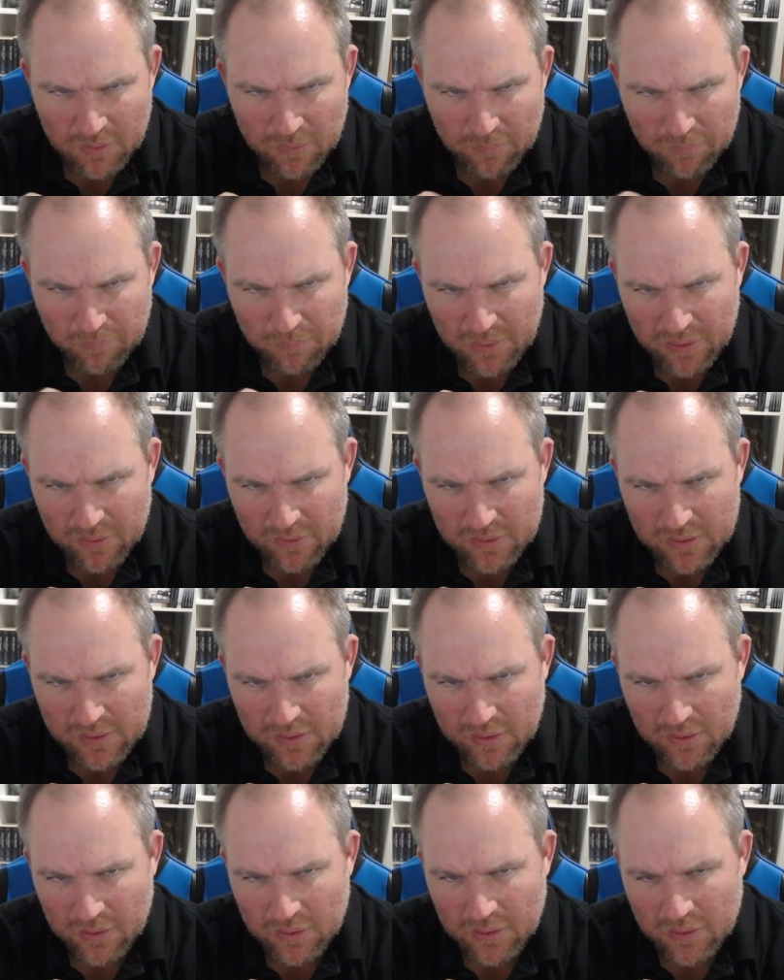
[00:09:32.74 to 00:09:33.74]
apparently
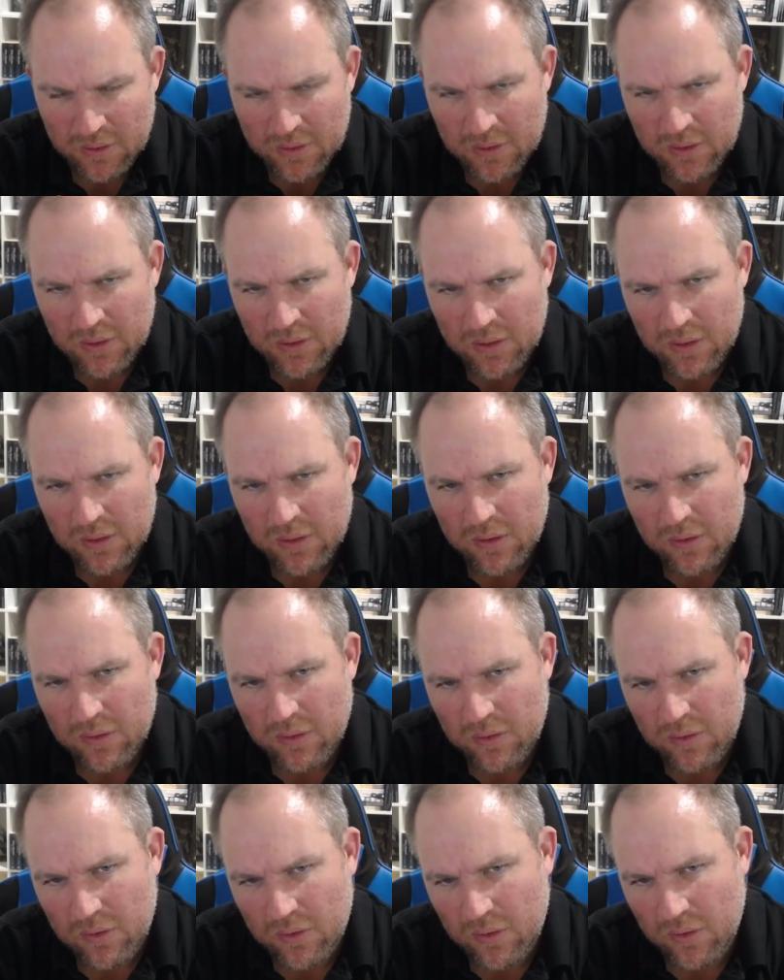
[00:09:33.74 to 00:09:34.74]
the
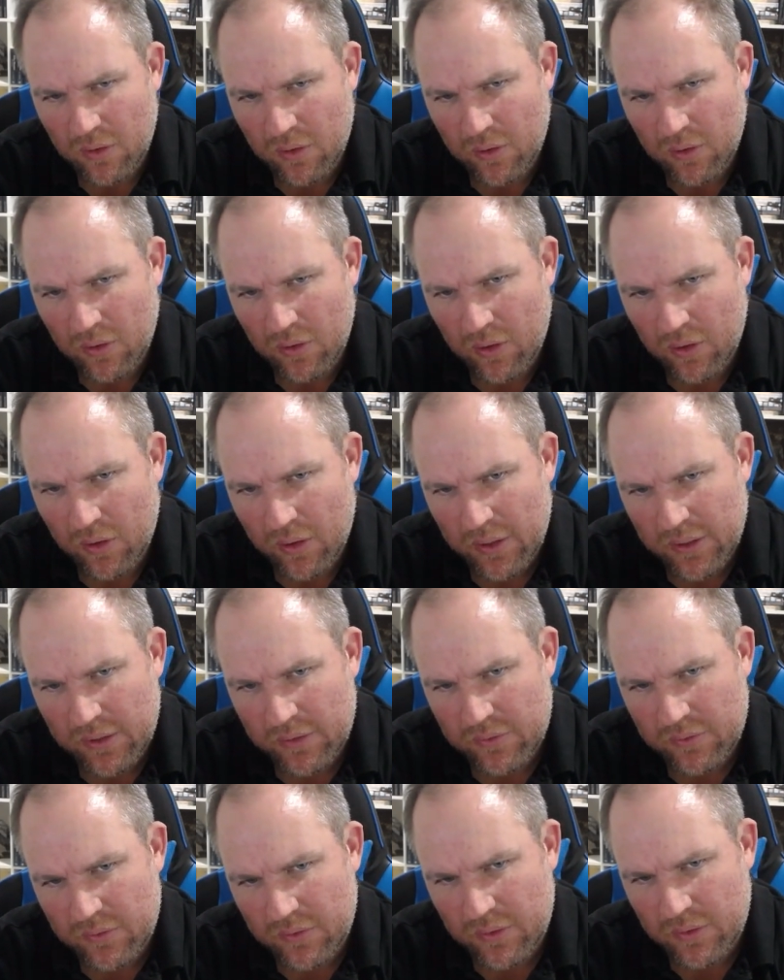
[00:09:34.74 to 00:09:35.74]

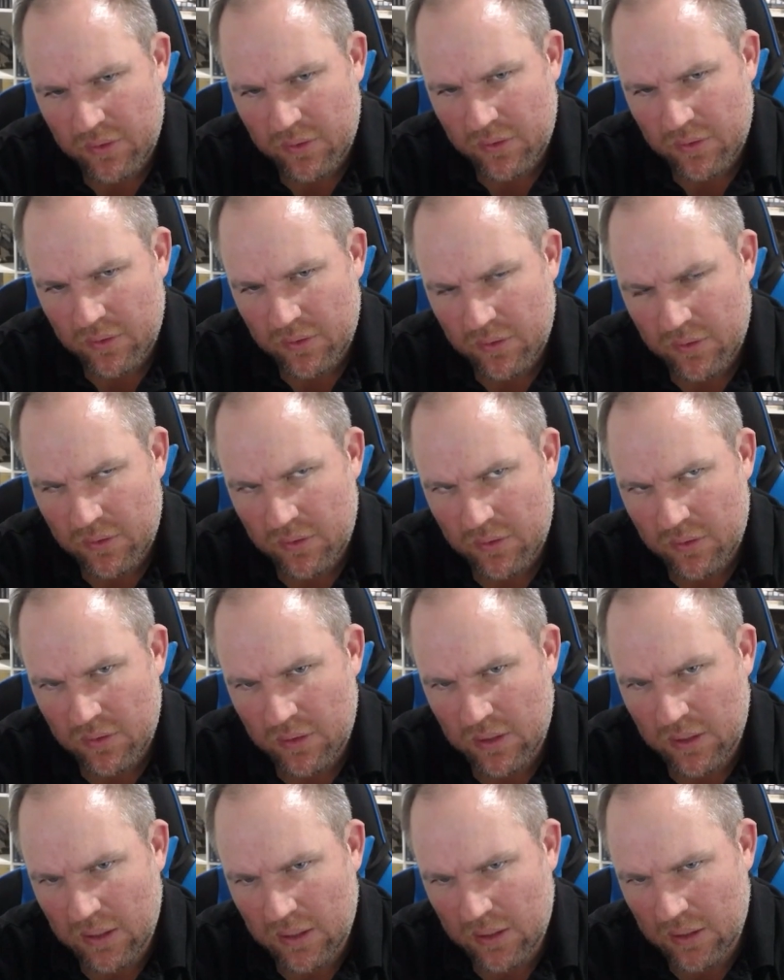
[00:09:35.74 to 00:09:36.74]
highest.
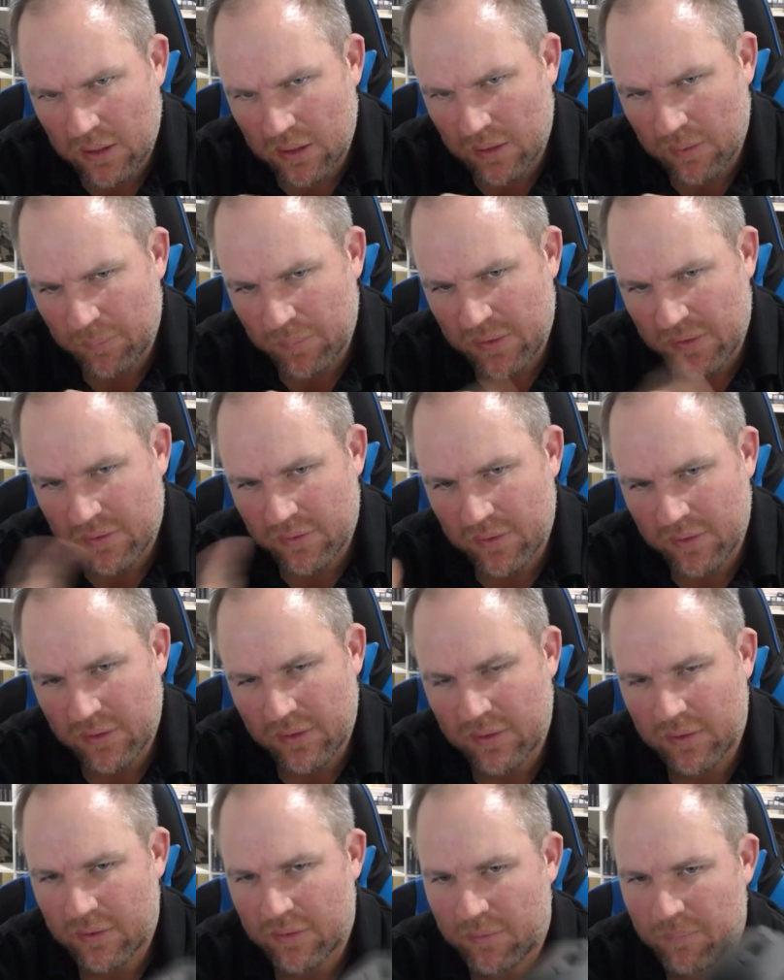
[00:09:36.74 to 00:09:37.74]
It's
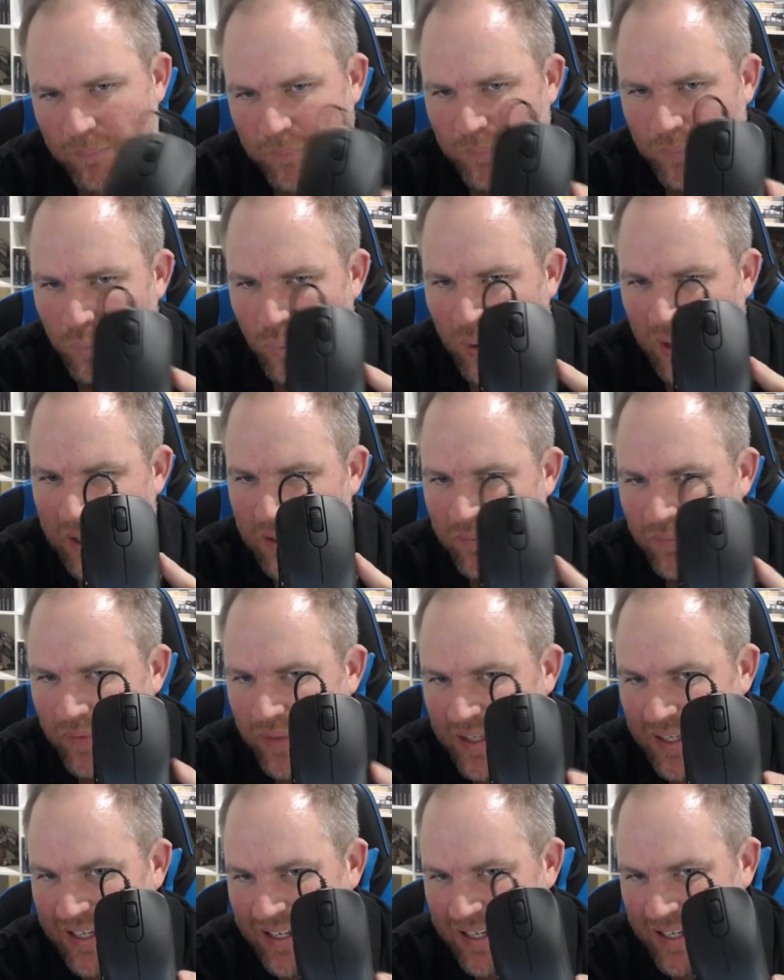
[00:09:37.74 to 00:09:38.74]
one of
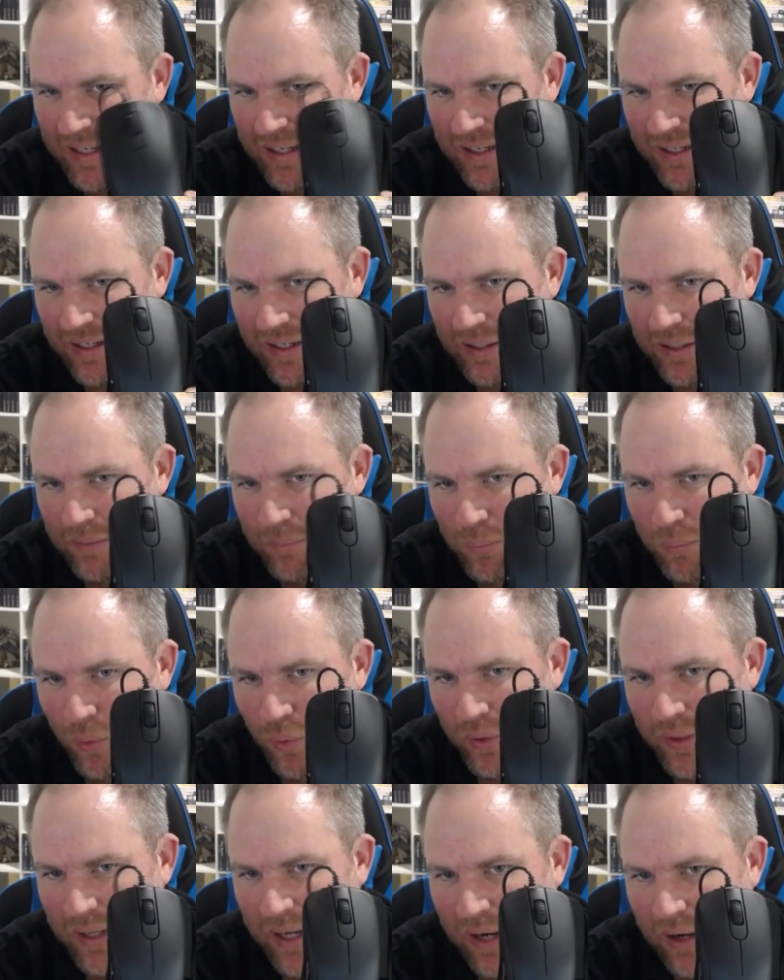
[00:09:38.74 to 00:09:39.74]
the more
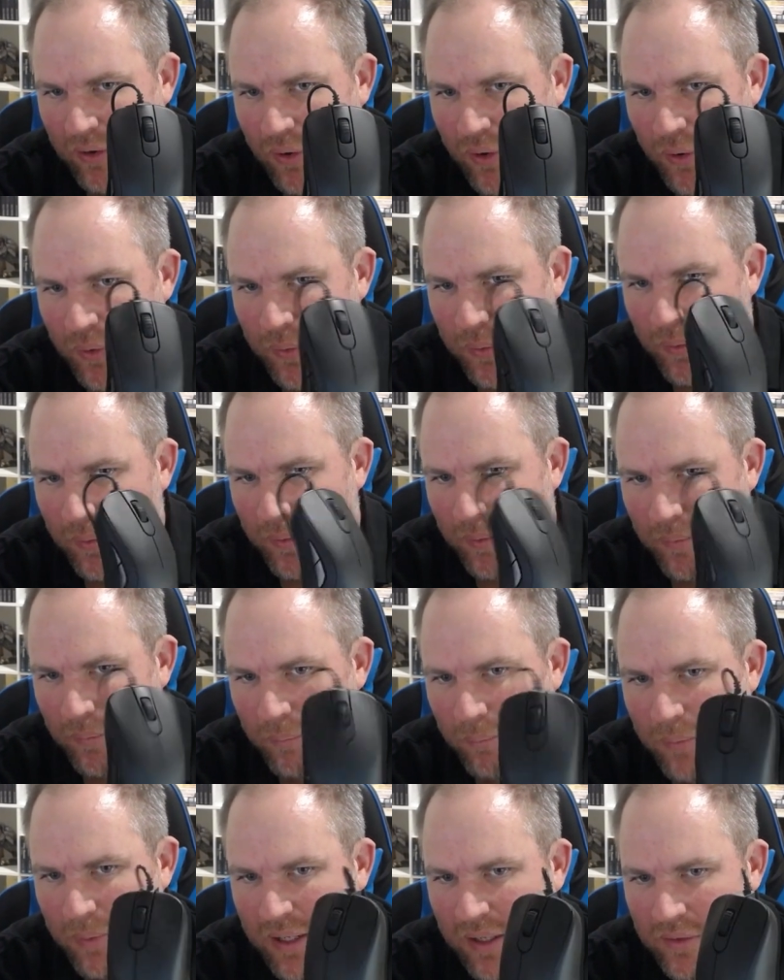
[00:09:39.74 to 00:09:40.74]
narrow
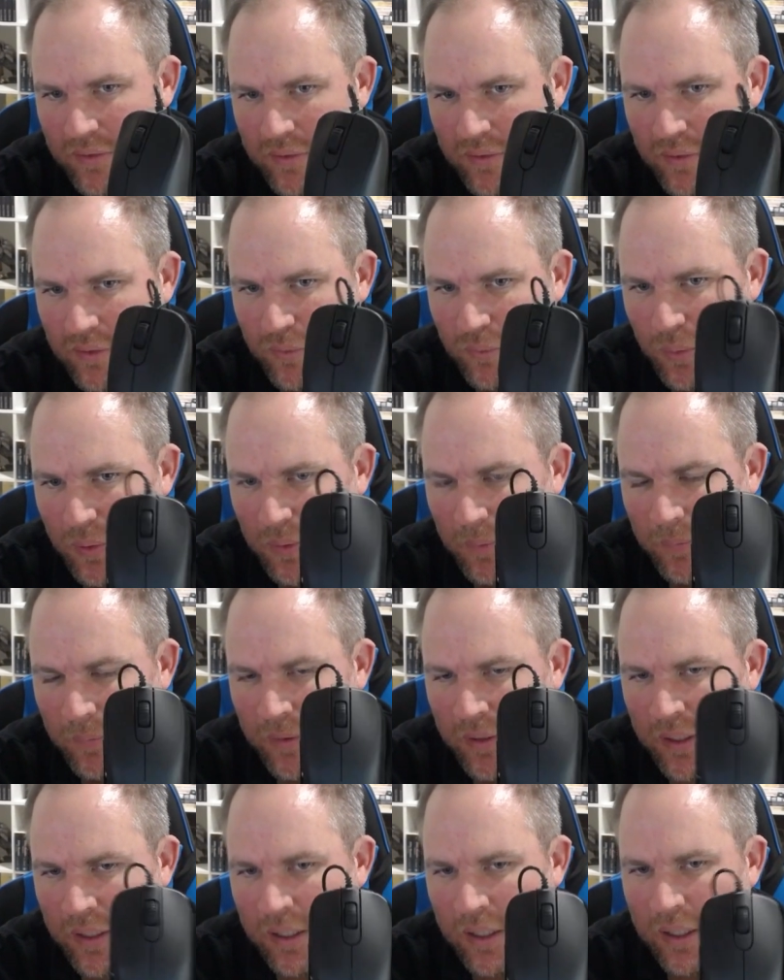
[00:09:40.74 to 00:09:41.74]
mouse as well,
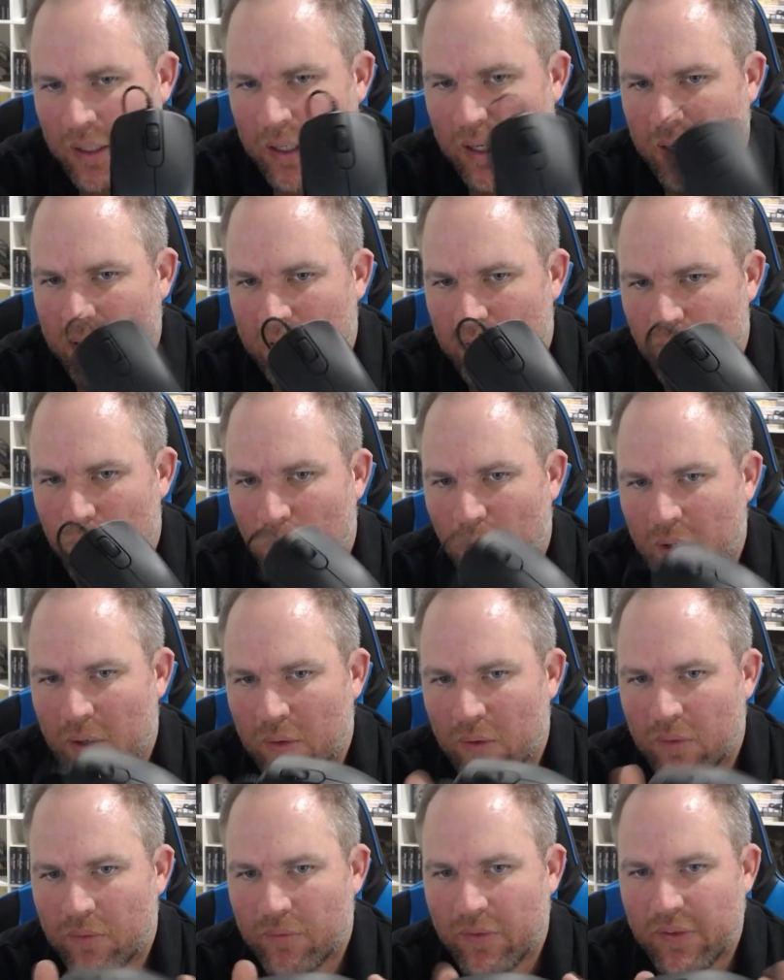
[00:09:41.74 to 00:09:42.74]
and it's one
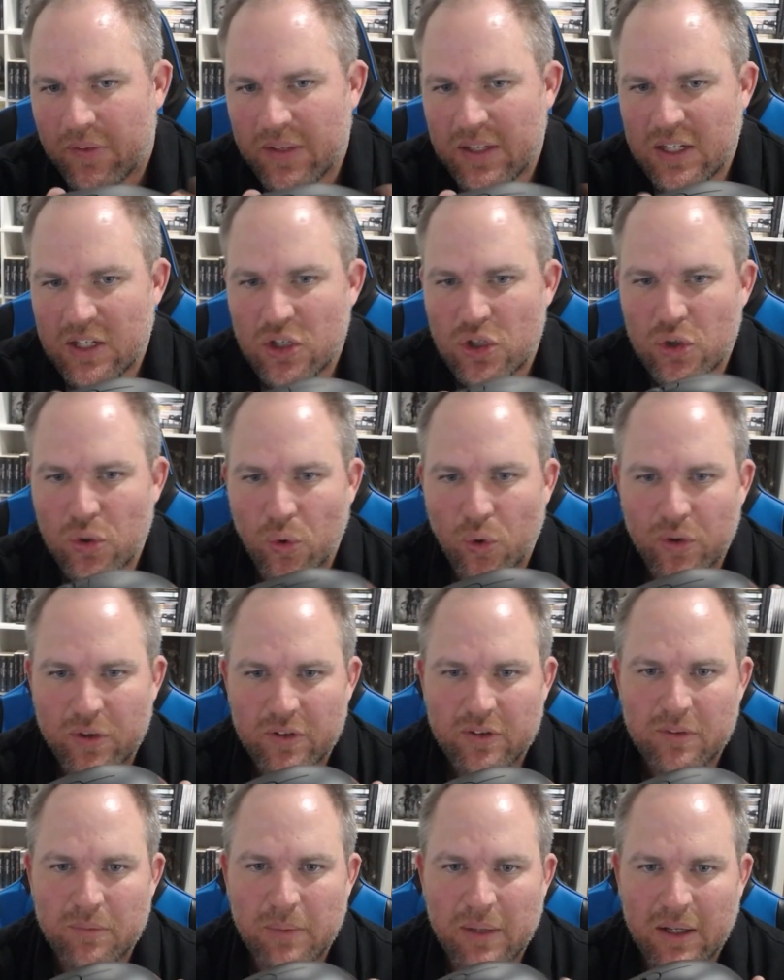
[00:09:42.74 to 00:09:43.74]
of the
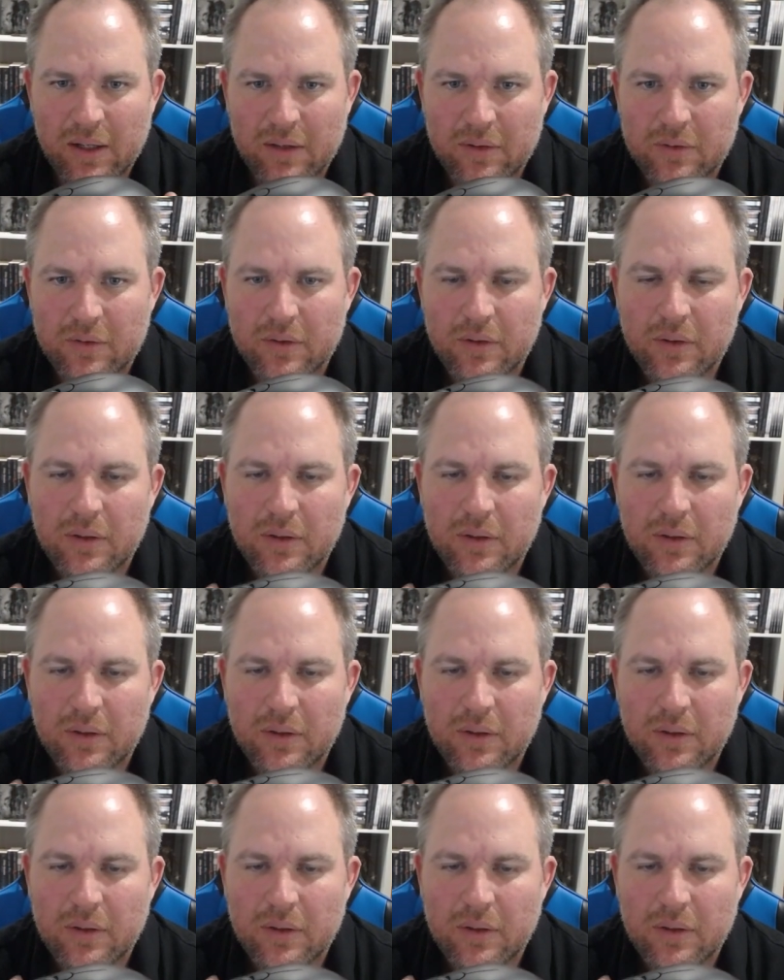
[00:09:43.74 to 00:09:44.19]
shortest mouse.